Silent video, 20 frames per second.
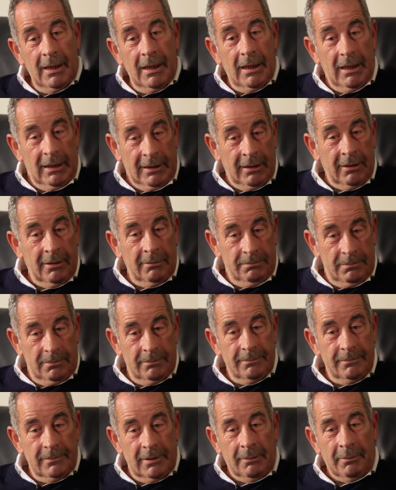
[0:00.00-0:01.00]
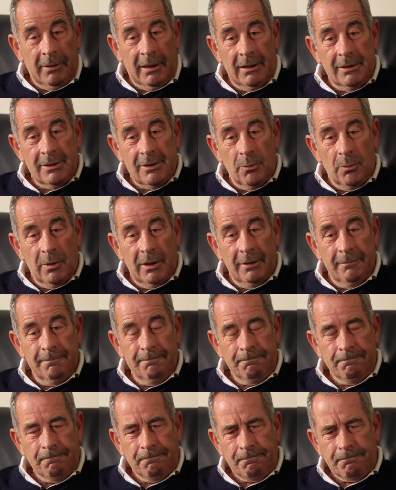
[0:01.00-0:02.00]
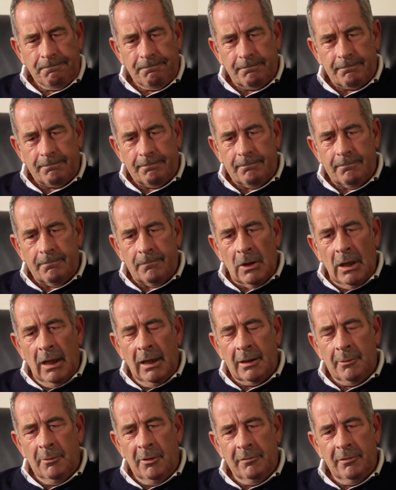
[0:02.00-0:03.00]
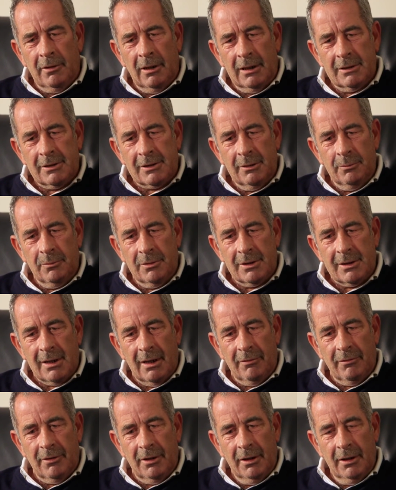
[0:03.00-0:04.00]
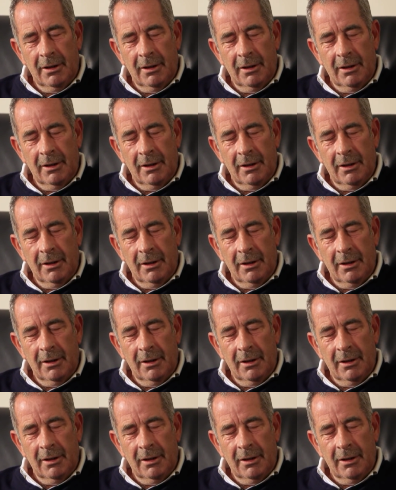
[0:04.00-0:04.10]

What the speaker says: and I managed to win. I come off the last green with Seve,